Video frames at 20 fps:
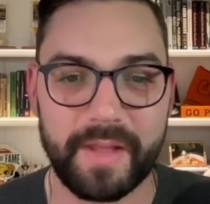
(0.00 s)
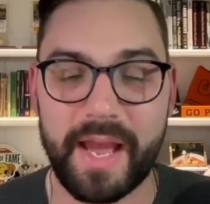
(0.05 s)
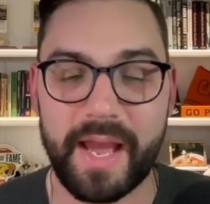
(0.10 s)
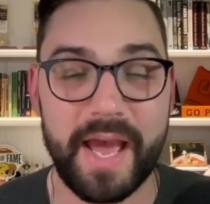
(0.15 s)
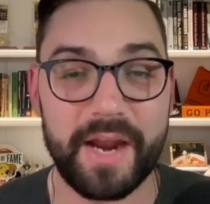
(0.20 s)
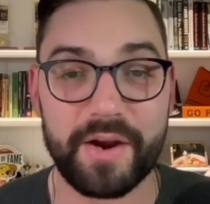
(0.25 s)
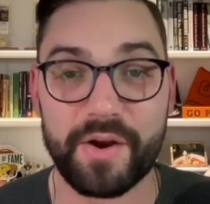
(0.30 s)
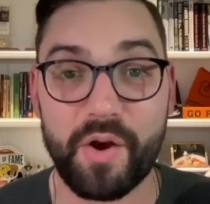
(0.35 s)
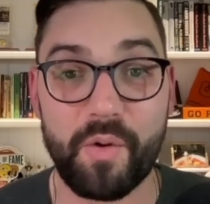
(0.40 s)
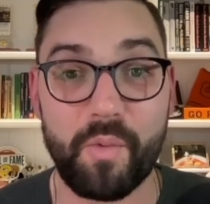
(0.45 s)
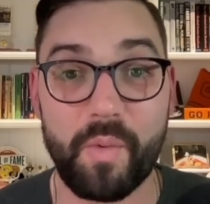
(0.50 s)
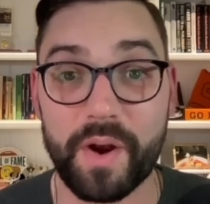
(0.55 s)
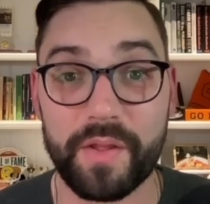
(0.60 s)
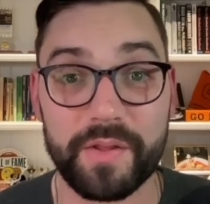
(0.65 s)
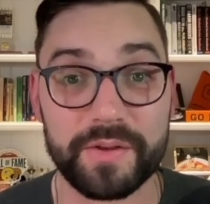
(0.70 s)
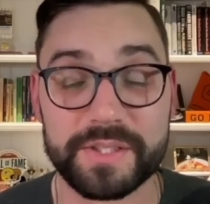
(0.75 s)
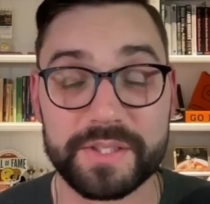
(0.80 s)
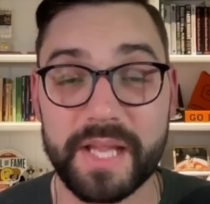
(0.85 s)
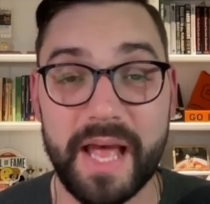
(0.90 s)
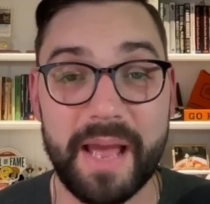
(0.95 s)
I don't know, one of
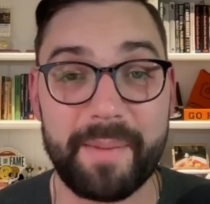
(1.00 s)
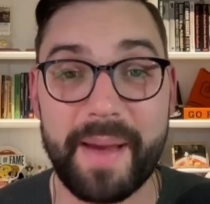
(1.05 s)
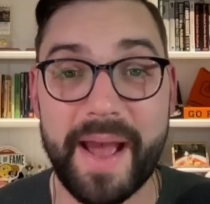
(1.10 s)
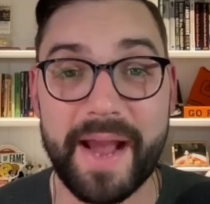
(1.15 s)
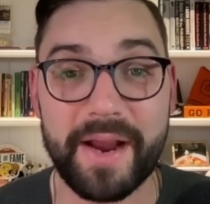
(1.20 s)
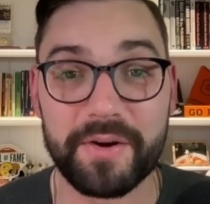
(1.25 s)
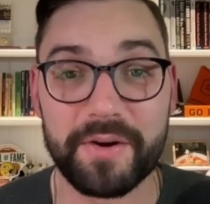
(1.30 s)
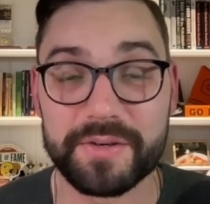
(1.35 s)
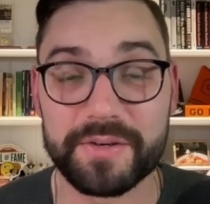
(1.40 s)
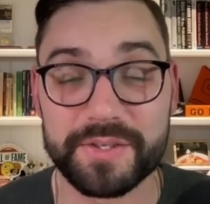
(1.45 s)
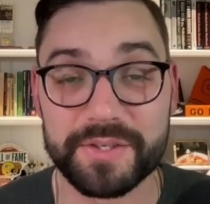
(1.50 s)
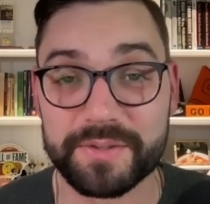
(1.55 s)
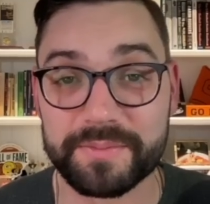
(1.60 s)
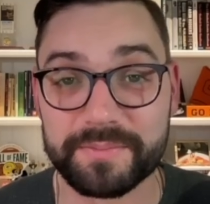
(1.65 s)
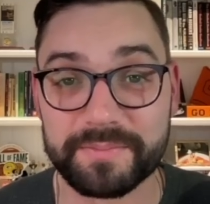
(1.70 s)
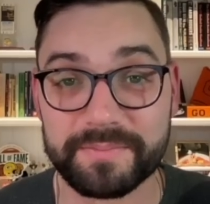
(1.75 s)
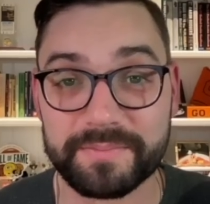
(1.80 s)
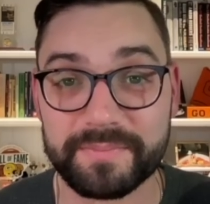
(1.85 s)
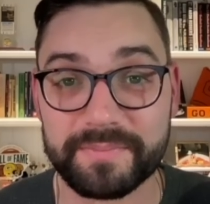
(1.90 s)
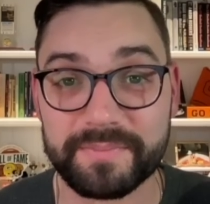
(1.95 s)
those linebackers,
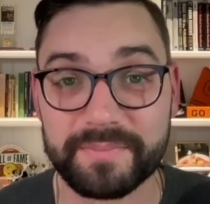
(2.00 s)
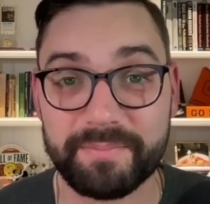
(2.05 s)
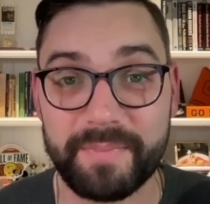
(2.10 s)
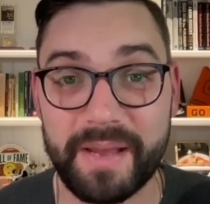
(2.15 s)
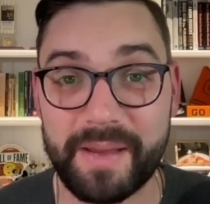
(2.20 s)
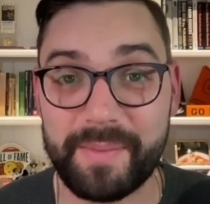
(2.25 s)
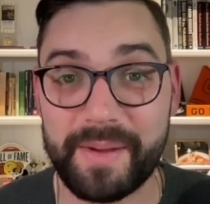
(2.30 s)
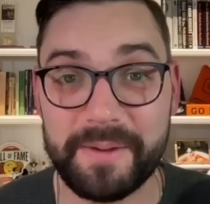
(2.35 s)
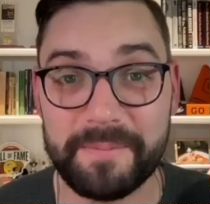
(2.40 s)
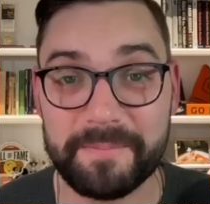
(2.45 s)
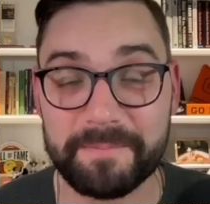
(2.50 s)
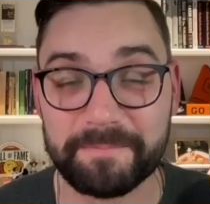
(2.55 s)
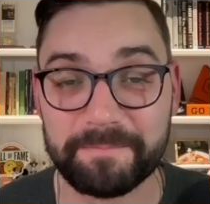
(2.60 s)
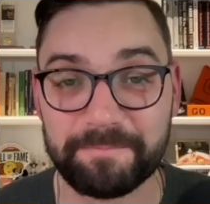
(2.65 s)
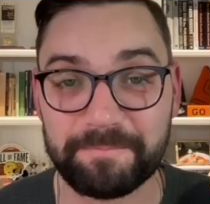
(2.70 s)
maybe.